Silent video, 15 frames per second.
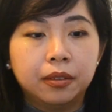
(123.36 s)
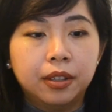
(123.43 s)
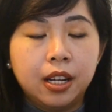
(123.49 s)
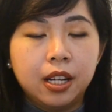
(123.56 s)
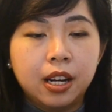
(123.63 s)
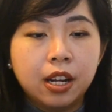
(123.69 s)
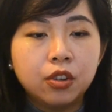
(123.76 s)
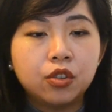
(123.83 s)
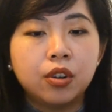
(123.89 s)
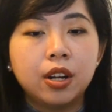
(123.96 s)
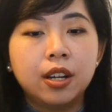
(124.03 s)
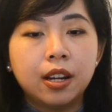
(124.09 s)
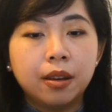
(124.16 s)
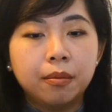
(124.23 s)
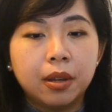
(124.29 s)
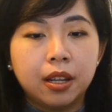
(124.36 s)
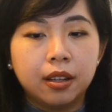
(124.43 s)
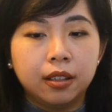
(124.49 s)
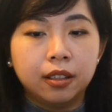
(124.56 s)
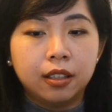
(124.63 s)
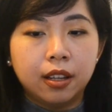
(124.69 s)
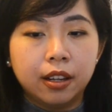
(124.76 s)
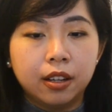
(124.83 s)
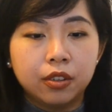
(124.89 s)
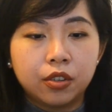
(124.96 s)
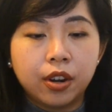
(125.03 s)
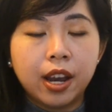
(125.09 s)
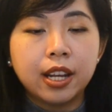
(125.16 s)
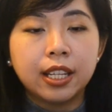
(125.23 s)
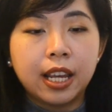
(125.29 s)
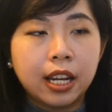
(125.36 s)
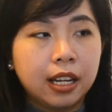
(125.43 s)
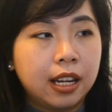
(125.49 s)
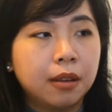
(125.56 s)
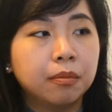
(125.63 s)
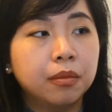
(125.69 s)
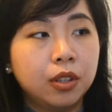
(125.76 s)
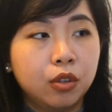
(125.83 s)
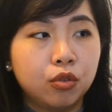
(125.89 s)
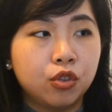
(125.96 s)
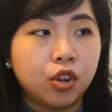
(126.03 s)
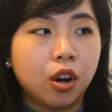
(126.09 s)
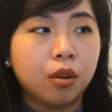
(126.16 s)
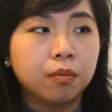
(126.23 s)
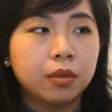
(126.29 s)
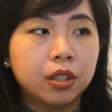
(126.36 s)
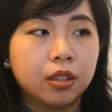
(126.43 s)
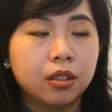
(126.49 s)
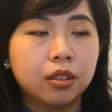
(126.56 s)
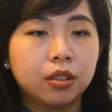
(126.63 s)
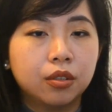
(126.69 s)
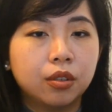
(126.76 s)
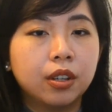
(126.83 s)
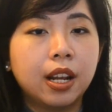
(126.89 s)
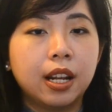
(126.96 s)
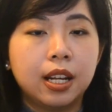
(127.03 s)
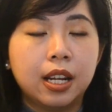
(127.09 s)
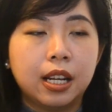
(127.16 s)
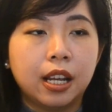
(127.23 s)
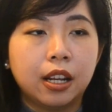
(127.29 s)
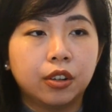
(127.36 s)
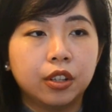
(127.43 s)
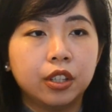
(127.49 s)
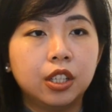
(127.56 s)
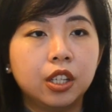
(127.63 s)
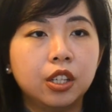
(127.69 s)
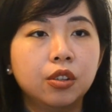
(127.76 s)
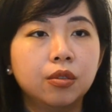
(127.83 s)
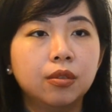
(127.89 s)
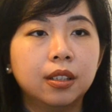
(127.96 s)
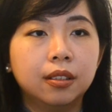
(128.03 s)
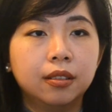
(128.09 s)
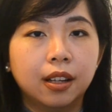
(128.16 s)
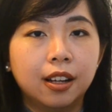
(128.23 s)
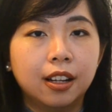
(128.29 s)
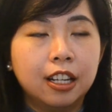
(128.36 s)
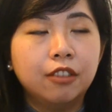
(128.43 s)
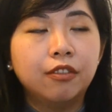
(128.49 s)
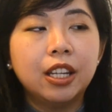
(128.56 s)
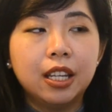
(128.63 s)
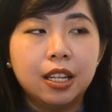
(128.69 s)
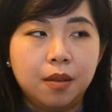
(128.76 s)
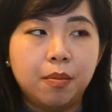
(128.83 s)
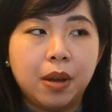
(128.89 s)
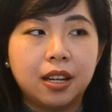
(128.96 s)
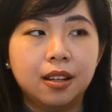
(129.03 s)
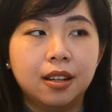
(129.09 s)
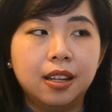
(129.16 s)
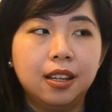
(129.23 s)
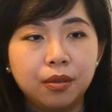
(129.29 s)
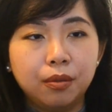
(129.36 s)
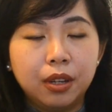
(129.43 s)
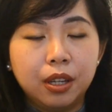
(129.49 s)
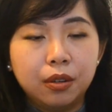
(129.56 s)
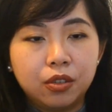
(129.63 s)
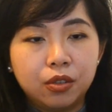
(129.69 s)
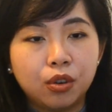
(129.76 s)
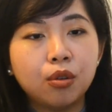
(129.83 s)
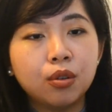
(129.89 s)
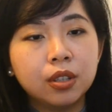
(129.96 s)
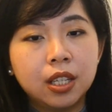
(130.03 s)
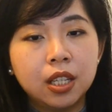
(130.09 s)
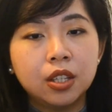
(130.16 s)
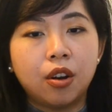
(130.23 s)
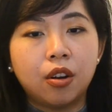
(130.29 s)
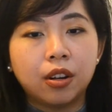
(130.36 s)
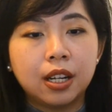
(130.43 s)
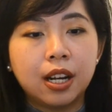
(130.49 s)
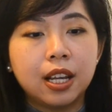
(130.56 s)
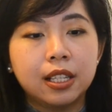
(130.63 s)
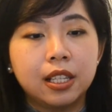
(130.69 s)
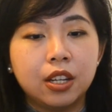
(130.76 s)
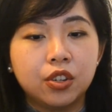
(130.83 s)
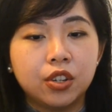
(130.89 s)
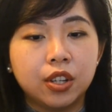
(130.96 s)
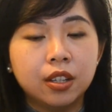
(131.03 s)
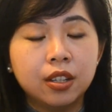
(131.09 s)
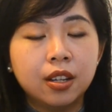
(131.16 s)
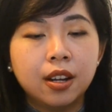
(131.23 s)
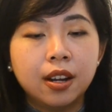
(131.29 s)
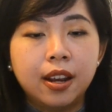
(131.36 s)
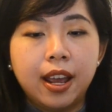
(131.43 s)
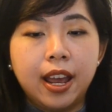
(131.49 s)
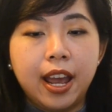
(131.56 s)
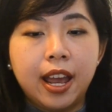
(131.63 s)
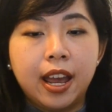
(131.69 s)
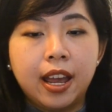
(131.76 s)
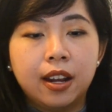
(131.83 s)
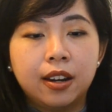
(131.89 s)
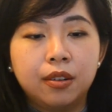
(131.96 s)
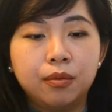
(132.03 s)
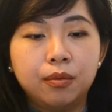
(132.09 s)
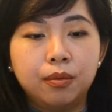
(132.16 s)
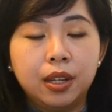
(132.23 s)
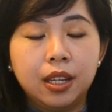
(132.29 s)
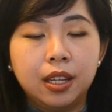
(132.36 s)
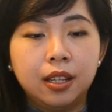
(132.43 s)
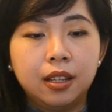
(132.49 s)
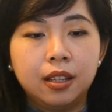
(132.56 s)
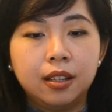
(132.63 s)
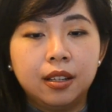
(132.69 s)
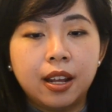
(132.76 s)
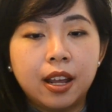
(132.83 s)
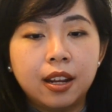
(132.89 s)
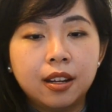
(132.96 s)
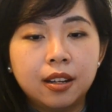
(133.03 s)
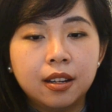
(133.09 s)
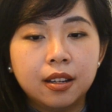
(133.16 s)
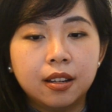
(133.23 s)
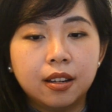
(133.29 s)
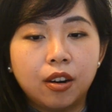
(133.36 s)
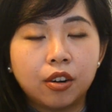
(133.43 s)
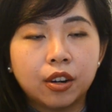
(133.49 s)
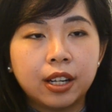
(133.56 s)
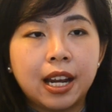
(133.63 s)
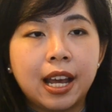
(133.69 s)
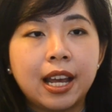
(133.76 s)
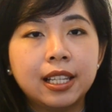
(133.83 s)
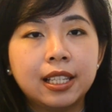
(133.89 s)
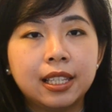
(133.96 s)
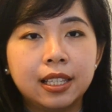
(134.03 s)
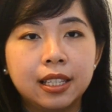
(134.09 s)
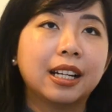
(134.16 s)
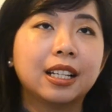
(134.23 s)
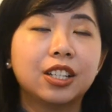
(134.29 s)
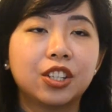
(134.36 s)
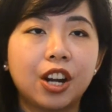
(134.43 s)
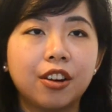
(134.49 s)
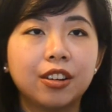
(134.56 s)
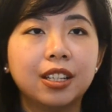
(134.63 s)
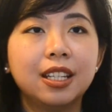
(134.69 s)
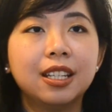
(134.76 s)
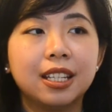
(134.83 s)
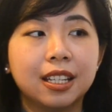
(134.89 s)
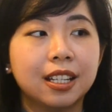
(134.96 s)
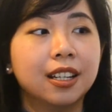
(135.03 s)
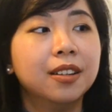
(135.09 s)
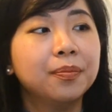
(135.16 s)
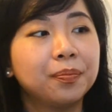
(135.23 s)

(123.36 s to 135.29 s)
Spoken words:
They then train them and try and get them new jobs so that they can continue living independently. We chose this organization and we then organized a charity dinner